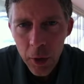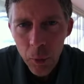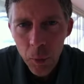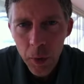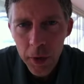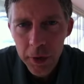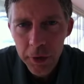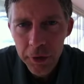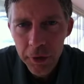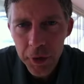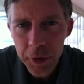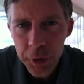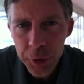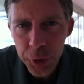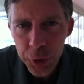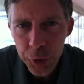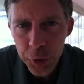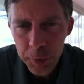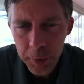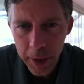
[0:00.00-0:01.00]
What is the
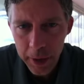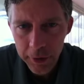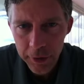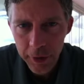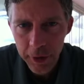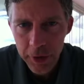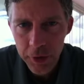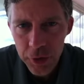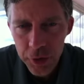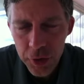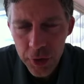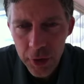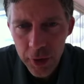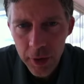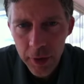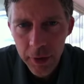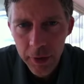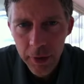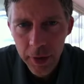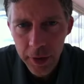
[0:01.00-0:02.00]
true message
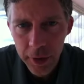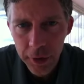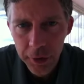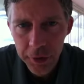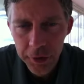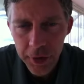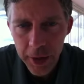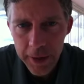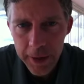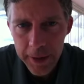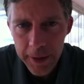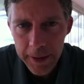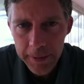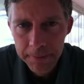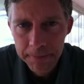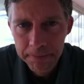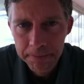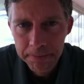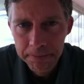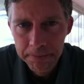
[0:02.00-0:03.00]
that you're sending?